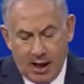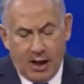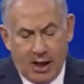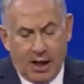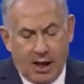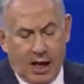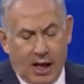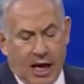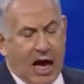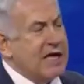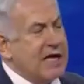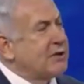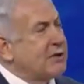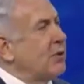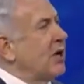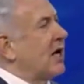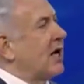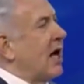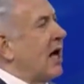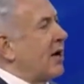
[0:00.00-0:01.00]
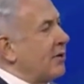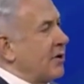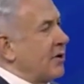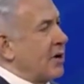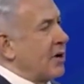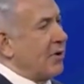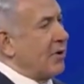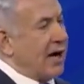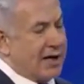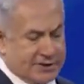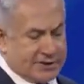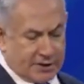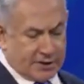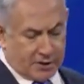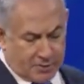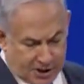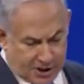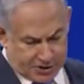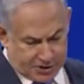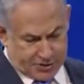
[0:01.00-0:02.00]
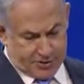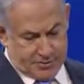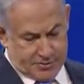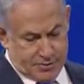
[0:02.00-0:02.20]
As we counter Iran's aggression,